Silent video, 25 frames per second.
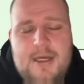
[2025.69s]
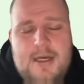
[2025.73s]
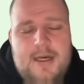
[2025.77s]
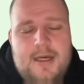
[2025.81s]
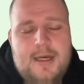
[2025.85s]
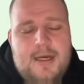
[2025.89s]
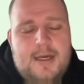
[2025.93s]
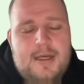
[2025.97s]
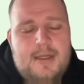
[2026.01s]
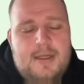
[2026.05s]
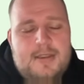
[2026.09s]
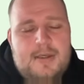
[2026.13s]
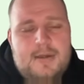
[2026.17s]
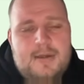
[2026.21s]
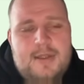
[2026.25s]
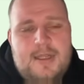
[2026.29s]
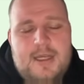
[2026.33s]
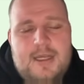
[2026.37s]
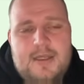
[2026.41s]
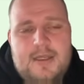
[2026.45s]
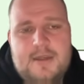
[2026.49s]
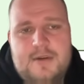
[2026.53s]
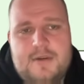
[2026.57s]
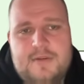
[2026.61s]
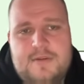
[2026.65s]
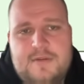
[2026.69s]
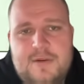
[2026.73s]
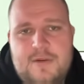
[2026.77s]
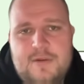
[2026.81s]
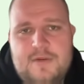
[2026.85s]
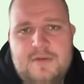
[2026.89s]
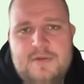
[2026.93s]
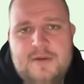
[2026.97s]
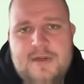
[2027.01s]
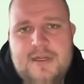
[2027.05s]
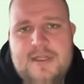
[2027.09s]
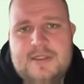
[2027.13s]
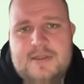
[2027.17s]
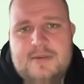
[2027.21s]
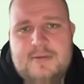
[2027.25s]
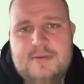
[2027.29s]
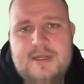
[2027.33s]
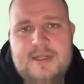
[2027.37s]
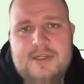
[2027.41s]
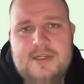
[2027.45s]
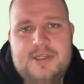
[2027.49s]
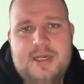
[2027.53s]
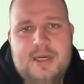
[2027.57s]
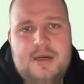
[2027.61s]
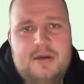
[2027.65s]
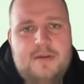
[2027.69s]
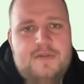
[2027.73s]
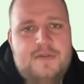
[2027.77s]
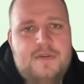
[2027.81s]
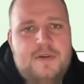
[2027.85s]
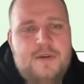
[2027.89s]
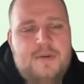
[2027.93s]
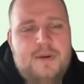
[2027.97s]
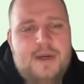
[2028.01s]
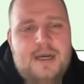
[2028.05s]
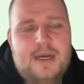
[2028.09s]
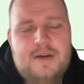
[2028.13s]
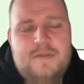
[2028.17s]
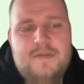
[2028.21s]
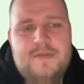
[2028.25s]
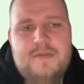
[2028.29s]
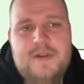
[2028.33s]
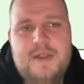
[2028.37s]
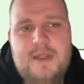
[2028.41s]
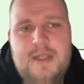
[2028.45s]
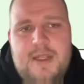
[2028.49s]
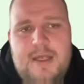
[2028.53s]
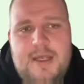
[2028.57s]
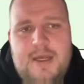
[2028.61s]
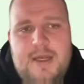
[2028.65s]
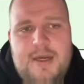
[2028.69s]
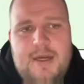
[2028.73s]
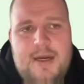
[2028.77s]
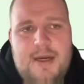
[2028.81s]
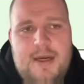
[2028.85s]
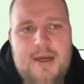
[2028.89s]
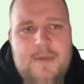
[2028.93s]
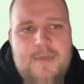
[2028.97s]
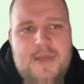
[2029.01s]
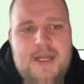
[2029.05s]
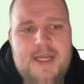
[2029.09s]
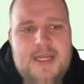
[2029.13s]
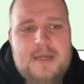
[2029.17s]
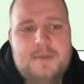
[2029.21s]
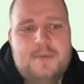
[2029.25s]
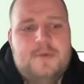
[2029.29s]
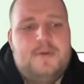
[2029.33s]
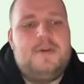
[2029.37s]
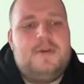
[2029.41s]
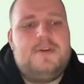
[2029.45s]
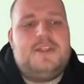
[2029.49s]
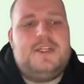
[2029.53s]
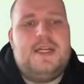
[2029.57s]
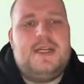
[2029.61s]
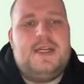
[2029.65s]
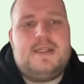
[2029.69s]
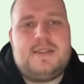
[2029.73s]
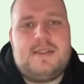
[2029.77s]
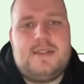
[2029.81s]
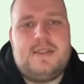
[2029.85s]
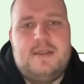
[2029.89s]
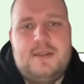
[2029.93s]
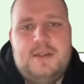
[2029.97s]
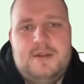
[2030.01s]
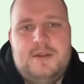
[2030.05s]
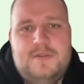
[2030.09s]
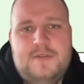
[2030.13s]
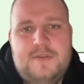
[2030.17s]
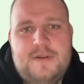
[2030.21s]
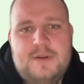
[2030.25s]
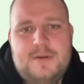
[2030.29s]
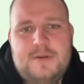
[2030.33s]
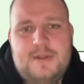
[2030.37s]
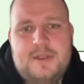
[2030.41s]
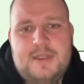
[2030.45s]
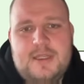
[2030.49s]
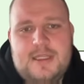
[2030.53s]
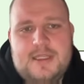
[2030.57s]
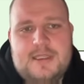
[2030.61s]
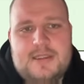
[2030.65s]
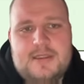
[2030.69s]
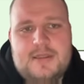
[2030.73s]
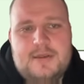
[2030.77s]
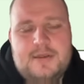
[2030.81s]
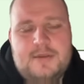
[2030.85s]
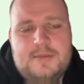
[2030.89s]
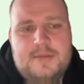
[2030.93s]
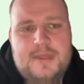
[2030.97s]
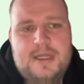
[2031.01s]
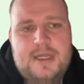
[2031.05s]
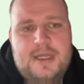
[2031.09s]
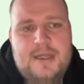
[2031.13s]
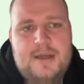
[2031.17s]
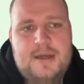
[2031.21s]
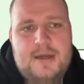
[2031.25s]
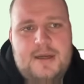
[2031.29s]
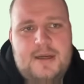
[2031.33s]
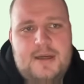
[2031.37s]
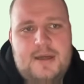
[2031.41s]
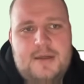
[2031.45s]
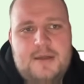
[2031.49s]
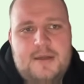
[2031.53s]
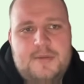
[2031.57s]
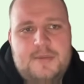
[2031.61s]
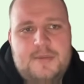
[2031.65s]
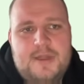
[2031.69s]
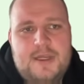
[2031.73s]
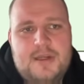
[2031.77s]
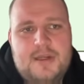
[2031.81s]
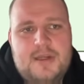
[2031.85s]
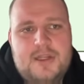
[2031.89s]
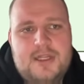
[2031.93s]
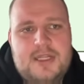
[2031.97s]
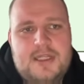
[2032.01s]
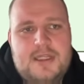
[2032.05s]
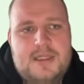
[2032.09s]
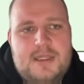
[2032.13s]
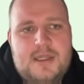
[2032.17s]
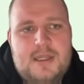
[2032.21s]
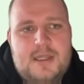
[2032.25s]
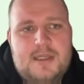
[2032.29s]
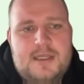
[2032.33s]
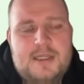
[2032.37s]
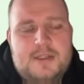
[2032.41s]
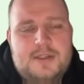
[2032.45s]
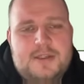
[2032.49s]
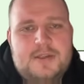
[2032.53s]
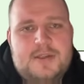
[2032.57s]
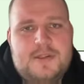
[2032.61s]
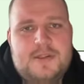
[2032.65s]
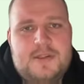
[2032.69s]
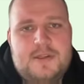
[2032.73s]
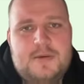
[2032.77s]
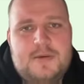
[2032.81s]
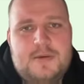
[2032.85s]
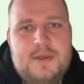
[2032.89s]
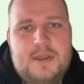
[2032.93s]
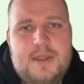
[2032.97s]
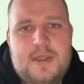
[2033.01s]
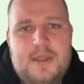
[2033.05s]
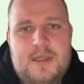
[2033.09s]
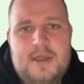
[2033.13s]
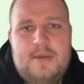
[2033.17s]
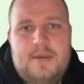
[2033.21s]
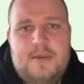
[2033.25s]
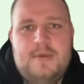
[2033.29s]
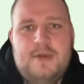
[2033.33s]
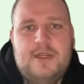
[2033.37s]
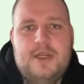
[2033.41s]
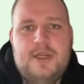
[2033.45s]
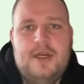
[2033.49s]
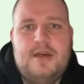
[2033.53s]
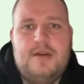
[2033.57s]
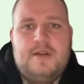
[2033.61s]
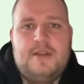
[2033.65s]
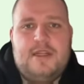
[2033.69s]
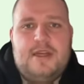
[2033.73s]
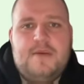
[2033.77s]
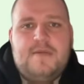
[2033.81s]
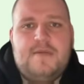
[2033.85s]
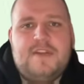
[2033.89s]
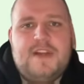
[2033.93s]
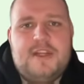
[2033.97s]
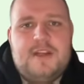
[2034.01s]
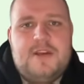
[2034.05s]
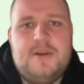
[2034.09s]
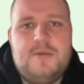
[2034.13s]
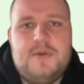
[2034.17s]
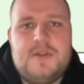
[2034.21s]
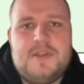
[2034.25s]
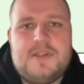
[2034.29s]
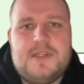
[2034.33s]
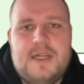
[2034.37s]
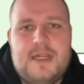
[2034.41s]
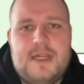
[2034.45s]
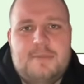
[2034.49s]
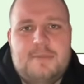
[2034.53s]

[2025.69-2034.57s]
yeah, do feel free to reach out if you have any projects that you feel that this could be a good addition to. But yeah, thank you once again.